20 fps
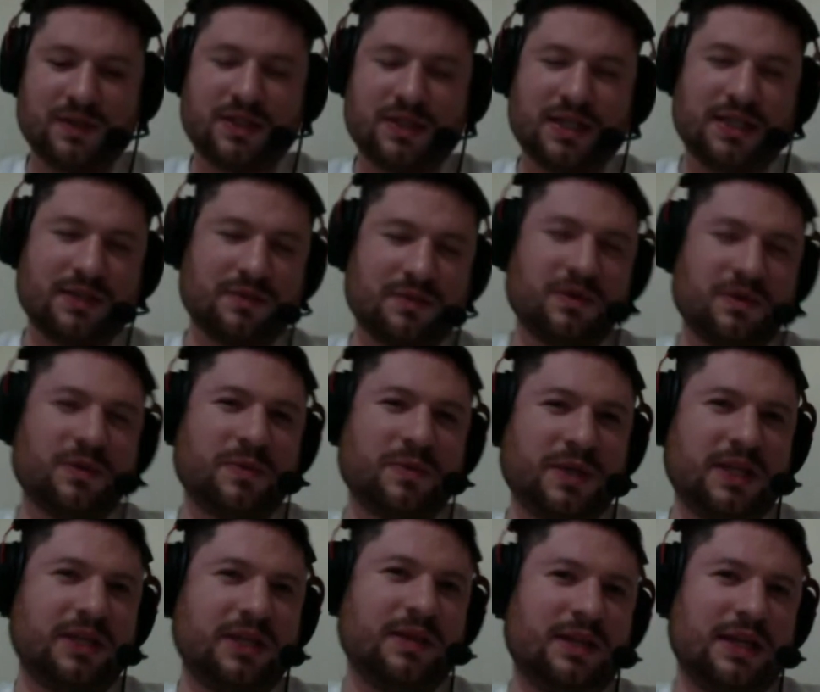a real
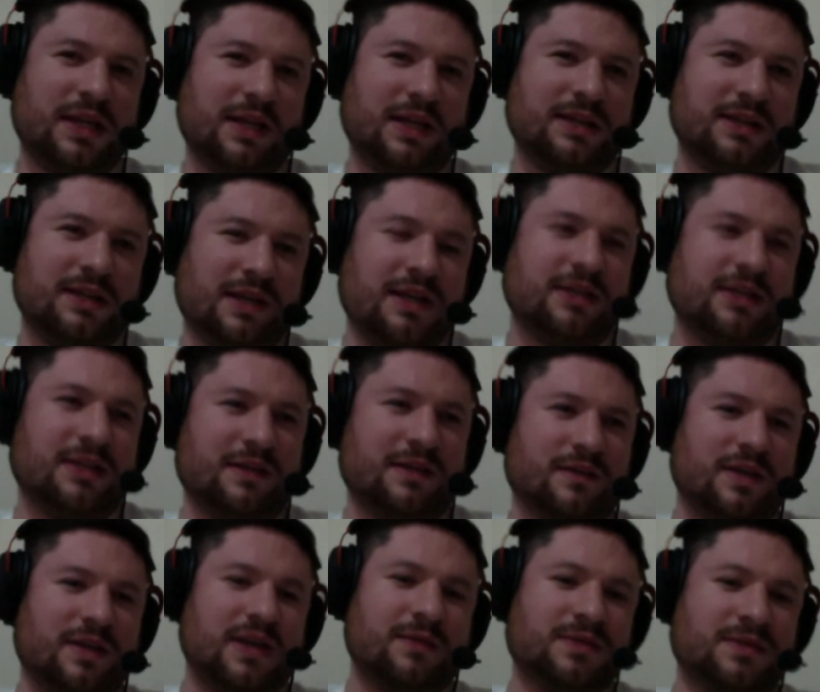pity that never
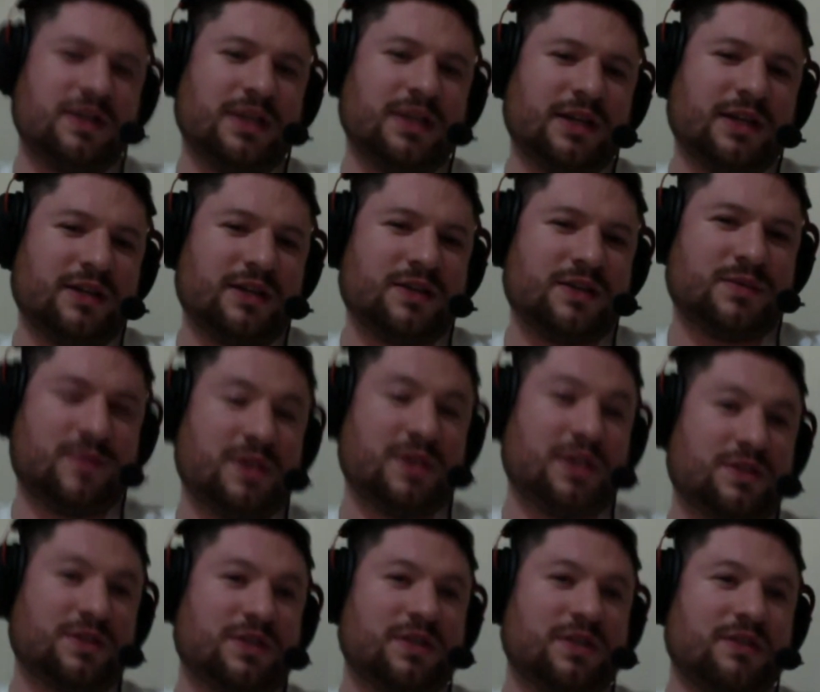came to light because it was
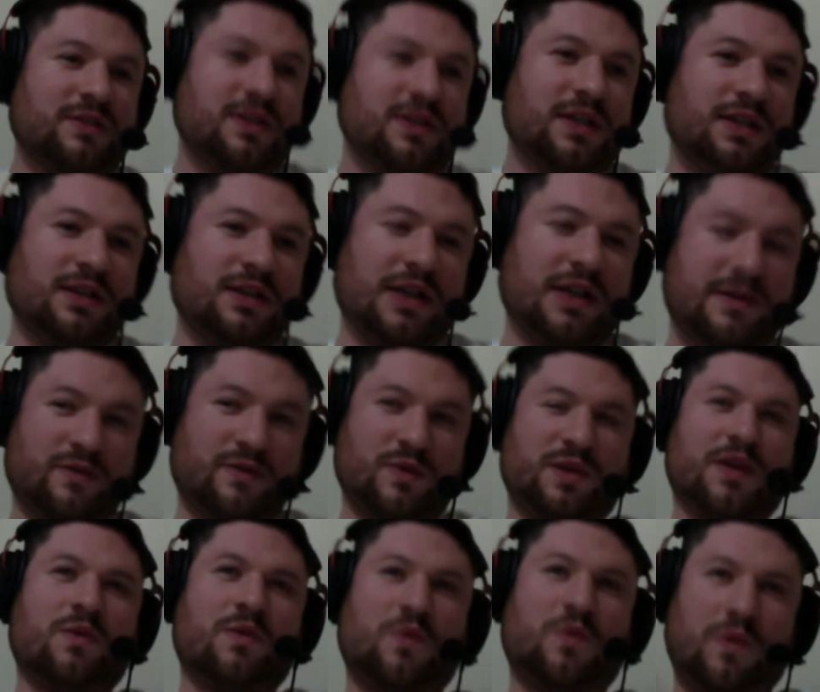actually everyone that
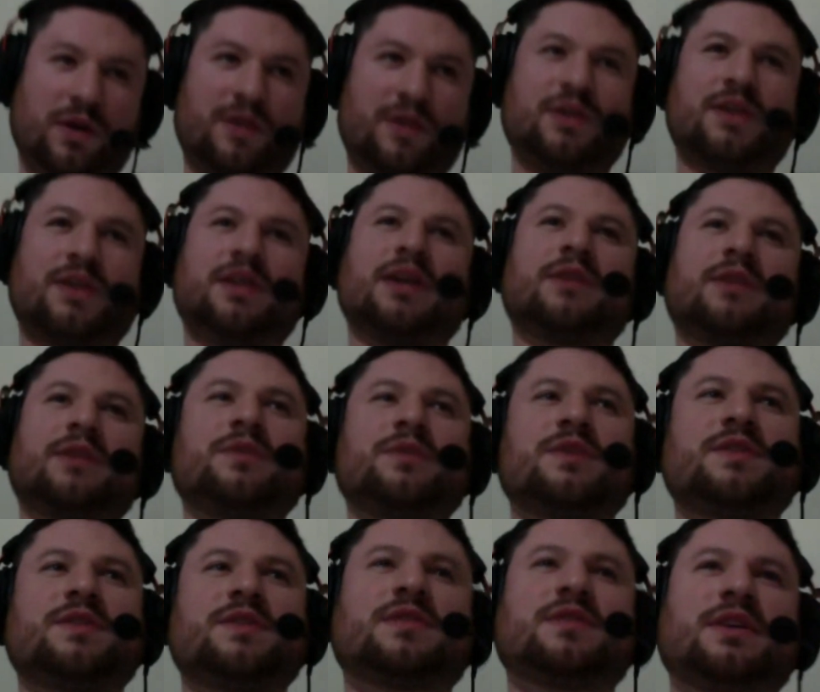worked on that was
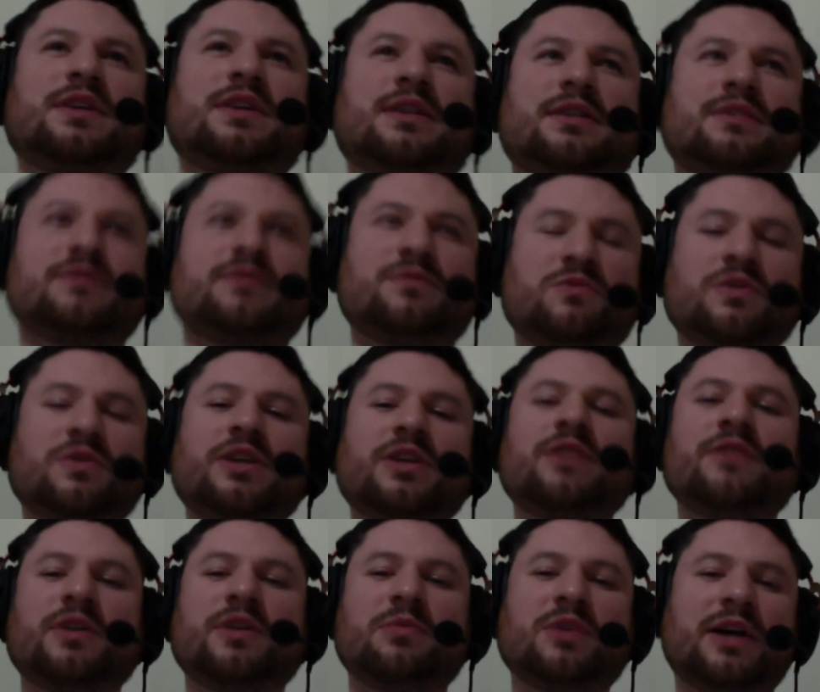really, really
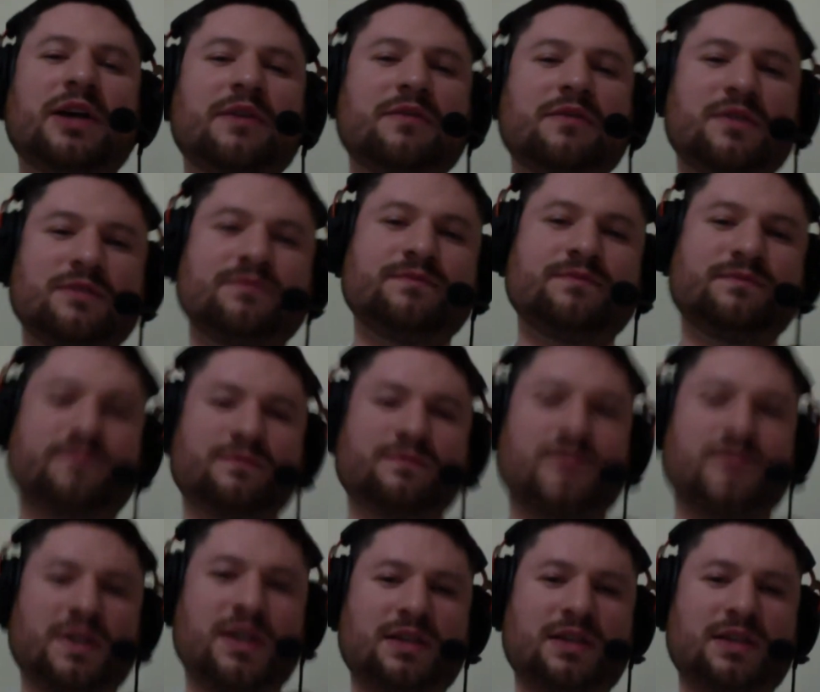proud of it.